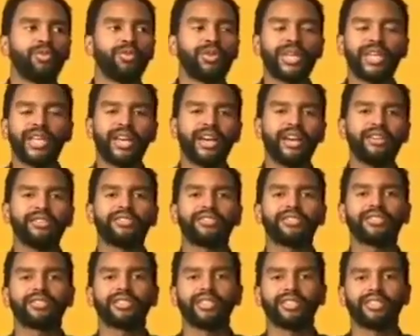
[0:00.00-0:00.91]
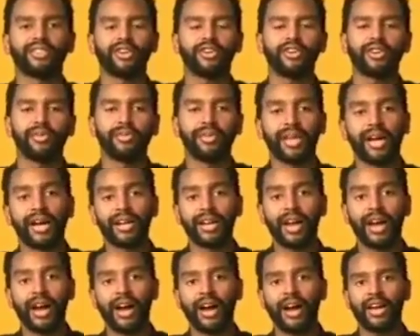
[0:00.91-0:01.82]
we can't just turn a
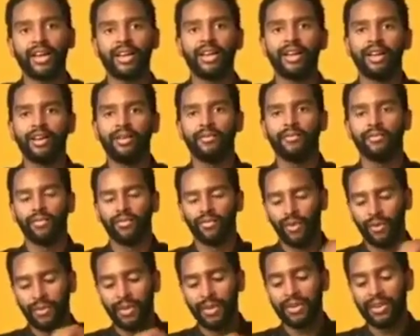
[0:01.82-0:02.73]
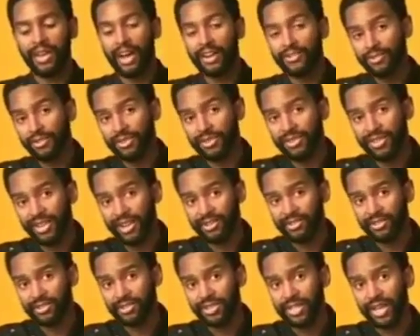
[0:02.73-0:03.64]
blind eye from the natural
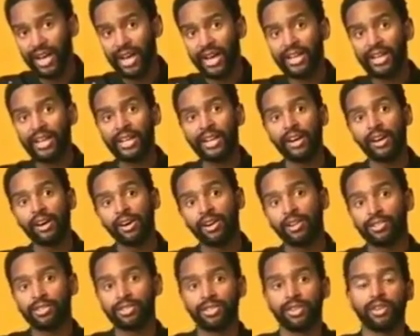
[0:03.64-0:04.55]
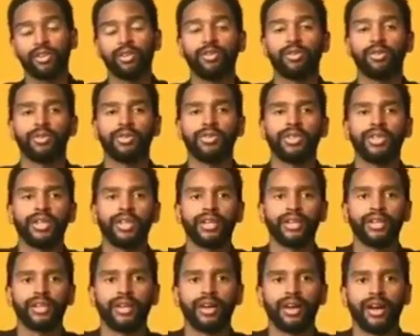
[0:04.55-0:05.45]
disaster side and also
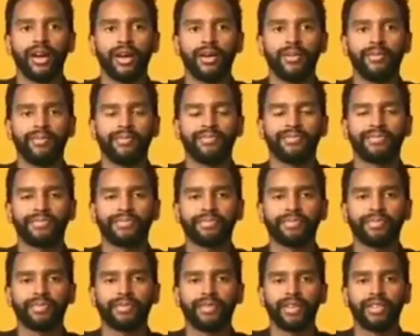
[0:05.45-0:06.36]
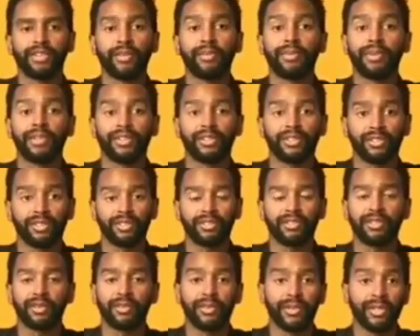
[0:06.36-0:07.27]
the
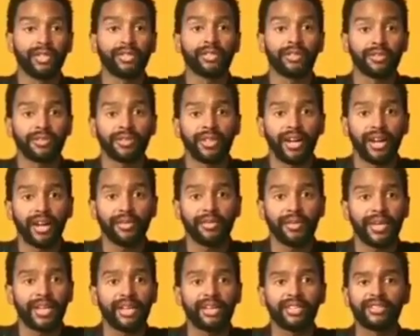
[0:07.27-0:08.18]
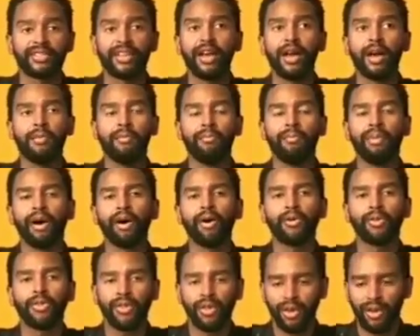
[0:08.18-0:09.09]
political side, because
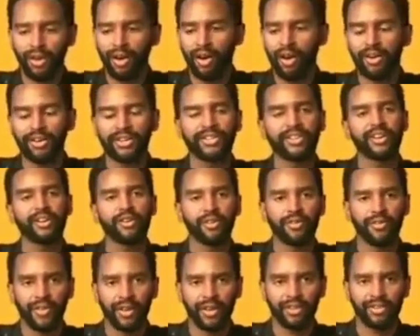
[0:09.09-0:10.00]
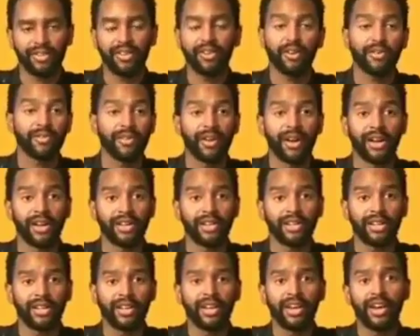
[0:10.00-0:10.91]
both are terrifying
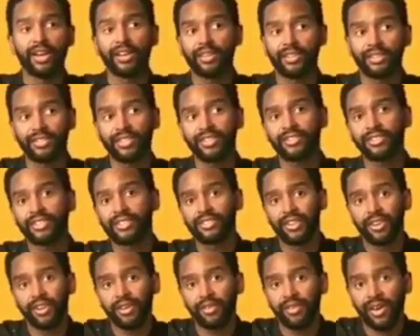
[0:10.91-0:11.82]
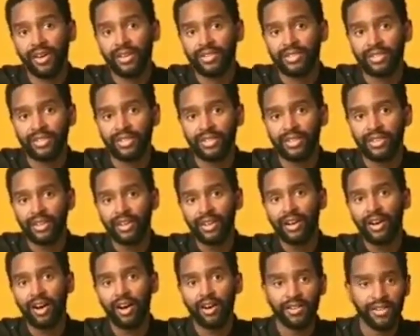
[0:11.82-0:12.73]
and essentially terrorizing
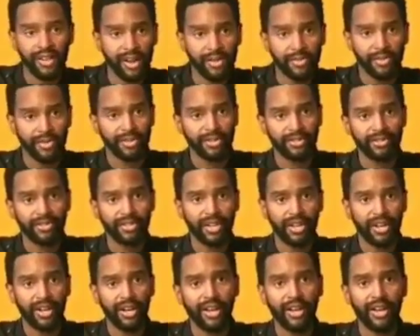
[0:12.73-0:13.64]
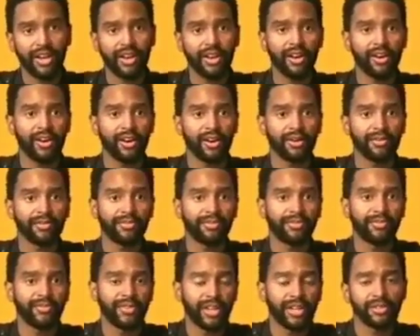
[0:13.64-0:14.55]
our neighbors and our
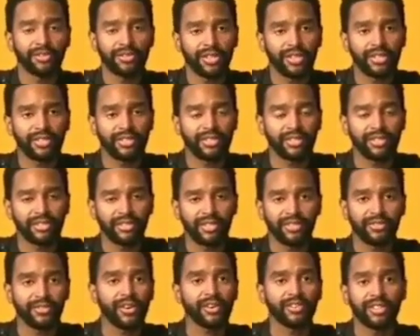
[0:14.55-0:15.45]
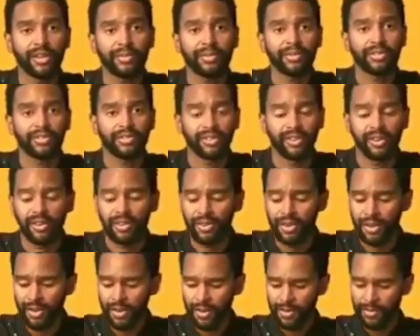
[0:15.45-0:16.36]
fellow citizens, as far as I'm concerned.
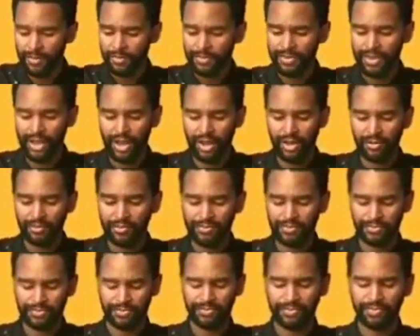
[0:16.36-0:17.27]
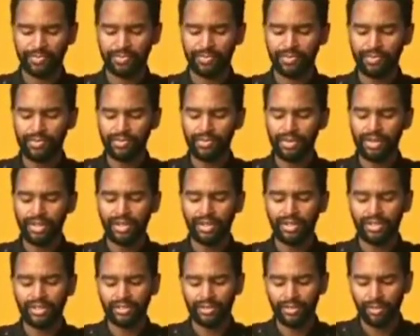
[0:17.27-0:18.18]
Now,
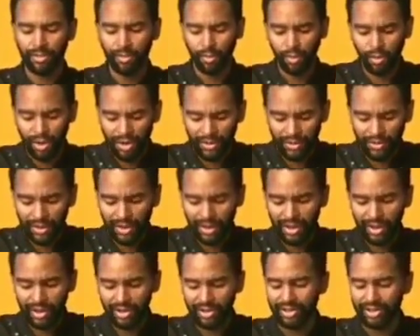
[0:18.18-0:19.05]
with